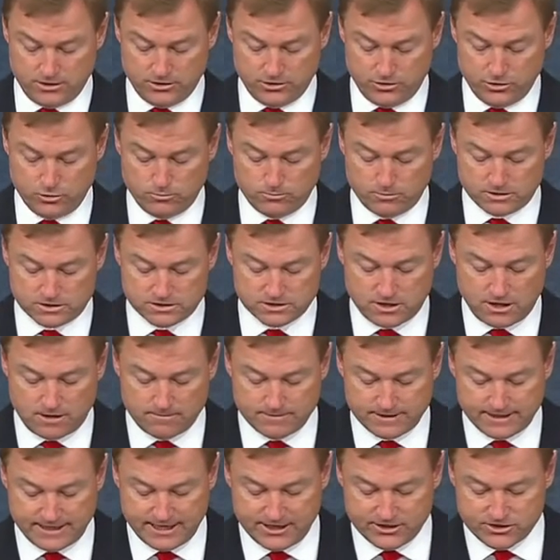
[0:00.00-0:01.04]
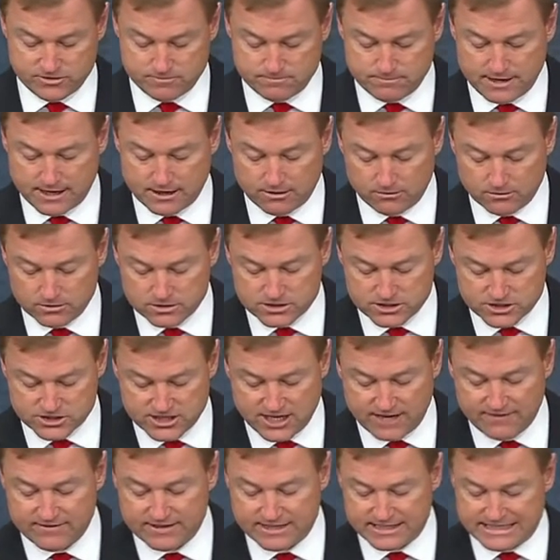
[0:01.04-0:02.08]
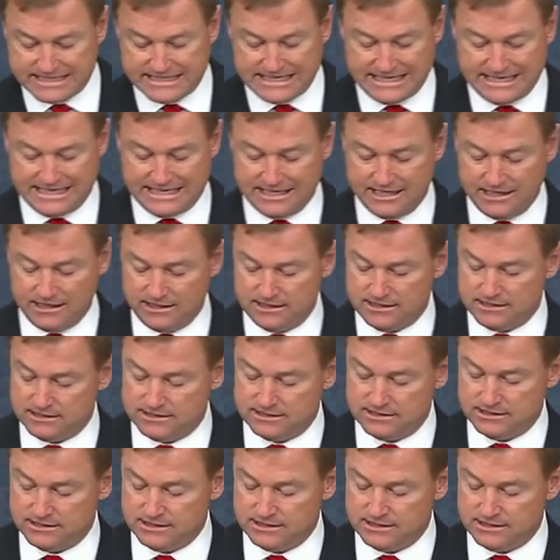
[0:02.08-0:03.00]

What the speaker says: numerous commendation medals, 17